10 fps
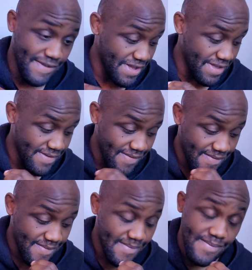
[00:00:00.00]
And then,
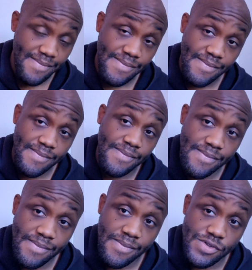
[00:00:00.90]

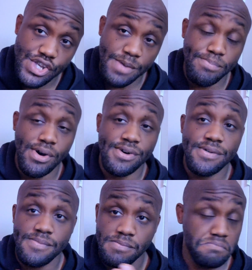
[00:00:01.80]
Jake
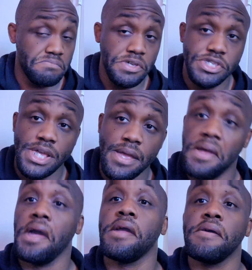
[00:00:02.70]
Paul, he
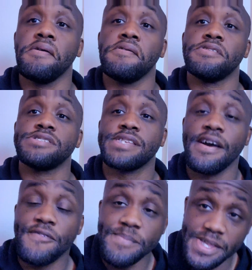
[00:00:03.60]
said, hey, it's
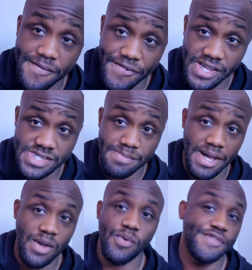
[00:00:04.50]
time for me to fight
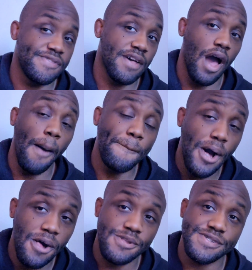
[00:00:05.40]
somebody with a
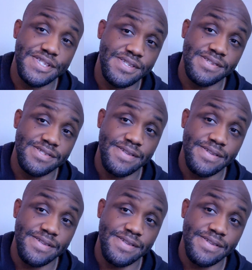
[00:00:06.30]
pulse.